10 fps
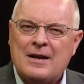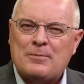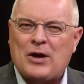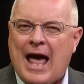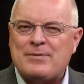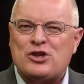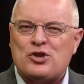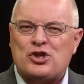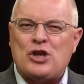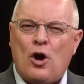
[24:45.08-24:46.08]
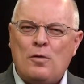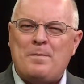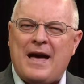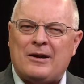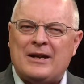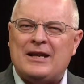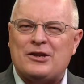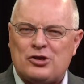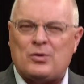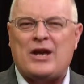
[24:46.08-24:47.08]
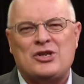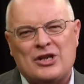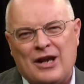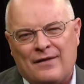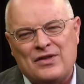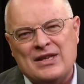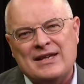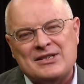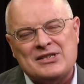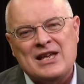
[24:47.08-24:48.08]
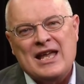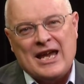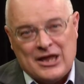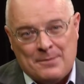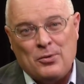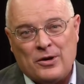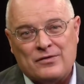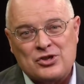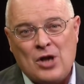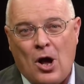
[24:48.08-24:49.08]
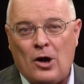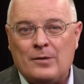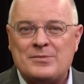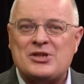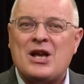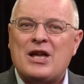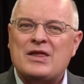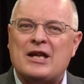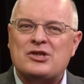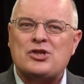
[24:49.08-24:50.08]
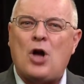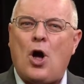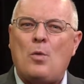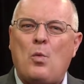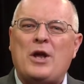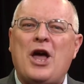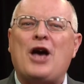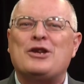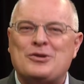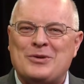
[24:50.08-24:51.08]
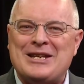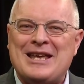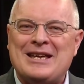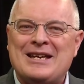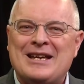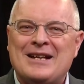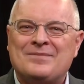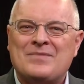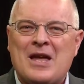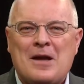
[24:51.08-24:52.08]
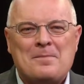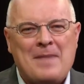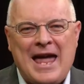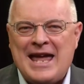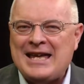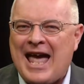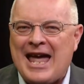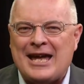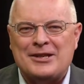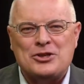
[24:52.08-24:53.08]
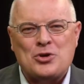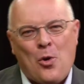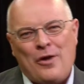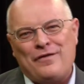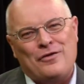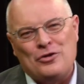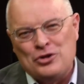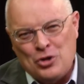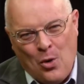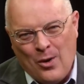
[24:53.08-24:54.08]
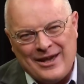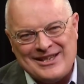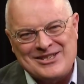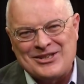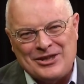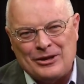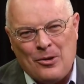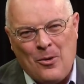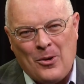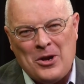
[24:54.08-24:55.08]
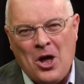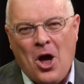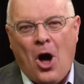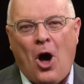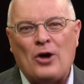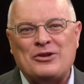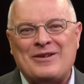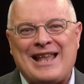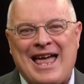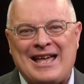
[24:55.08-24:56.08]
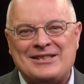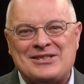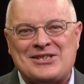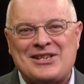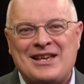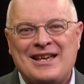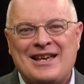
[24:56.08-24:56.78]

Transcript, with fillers: Perhaps there's no better illustration of this in the book of Psalms than Psalm 100. Make a joyful noise to the Lord, all you lands.